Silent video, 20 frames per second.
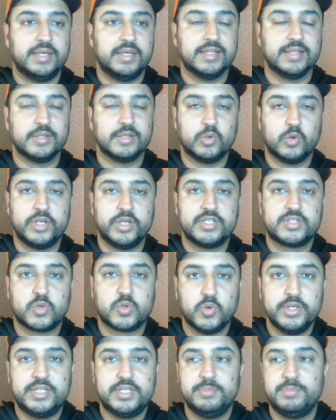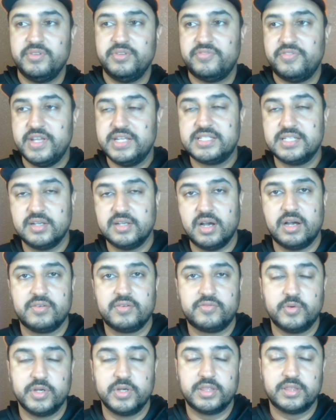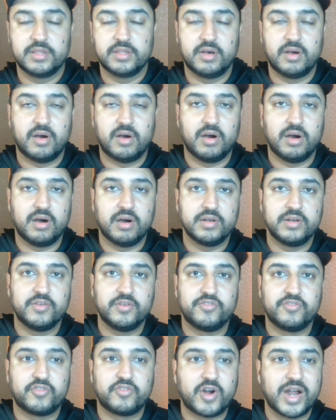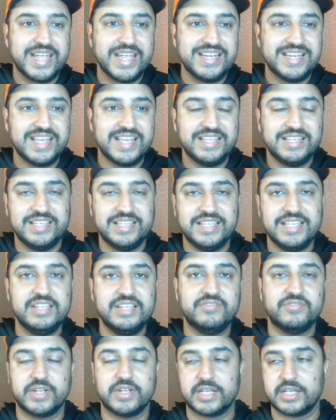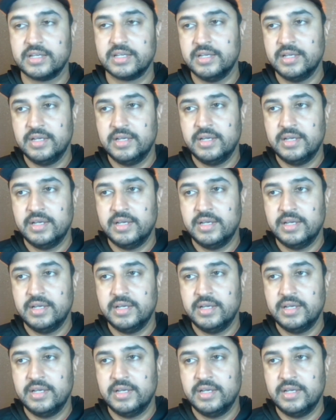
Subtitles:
Illinois is going to be facing off with on Friday evening.